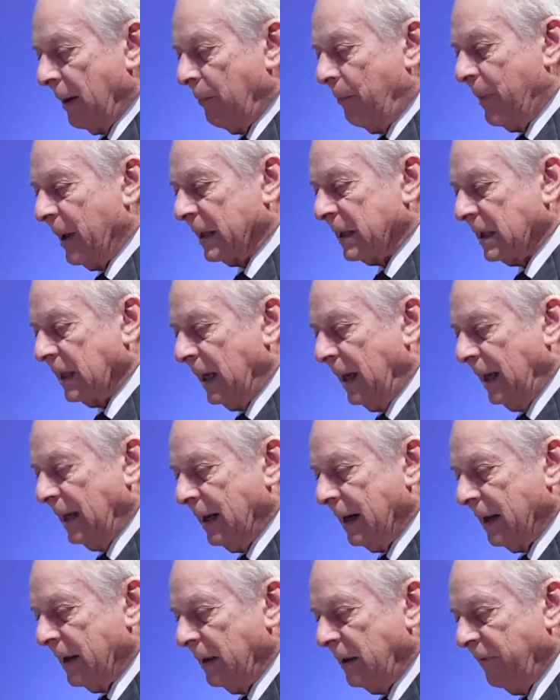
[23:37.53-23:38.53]
but
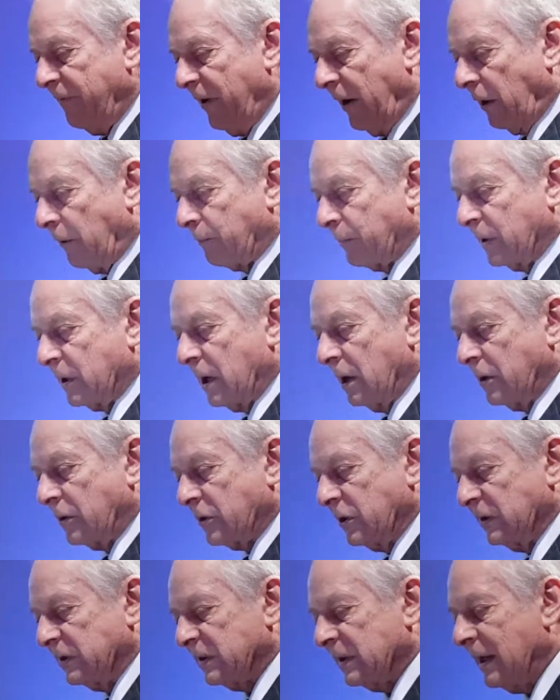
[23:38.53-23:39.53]
in developed
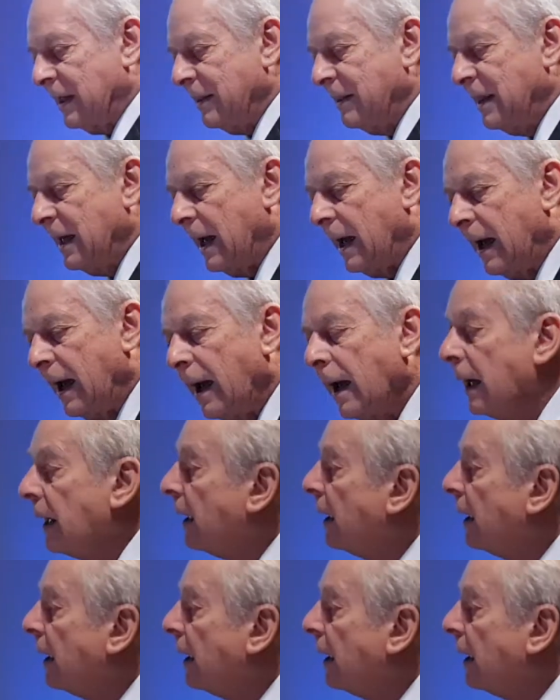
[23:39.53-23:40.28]
countries the